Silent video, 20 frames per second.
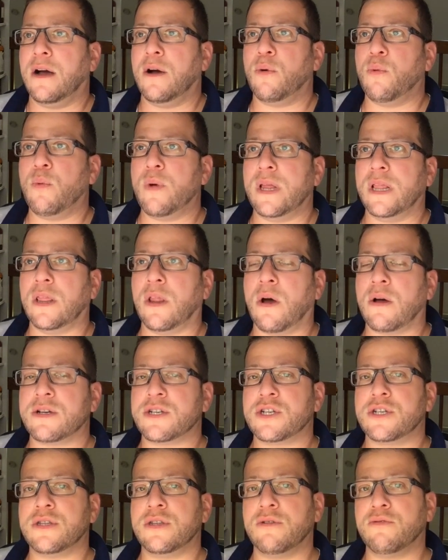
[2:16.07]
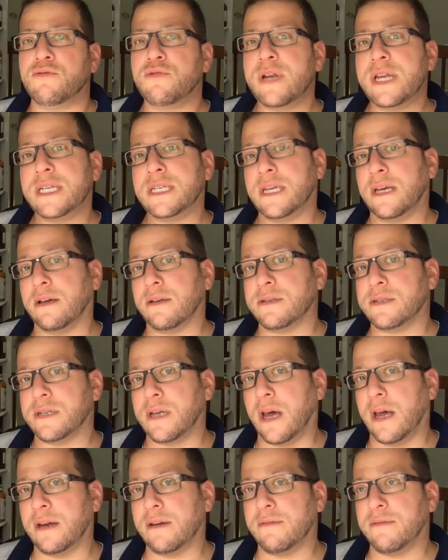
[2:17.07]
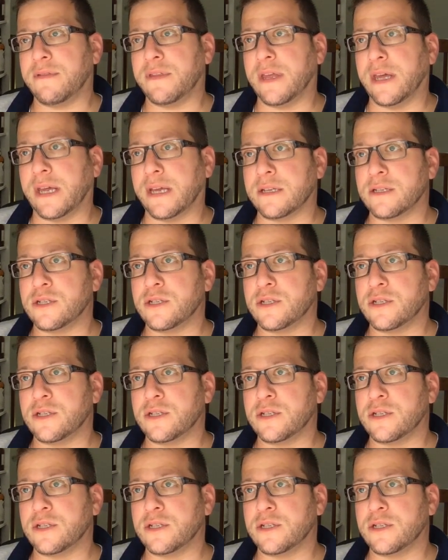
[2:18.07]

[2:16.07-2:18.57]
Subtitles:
we launched the retail side of things.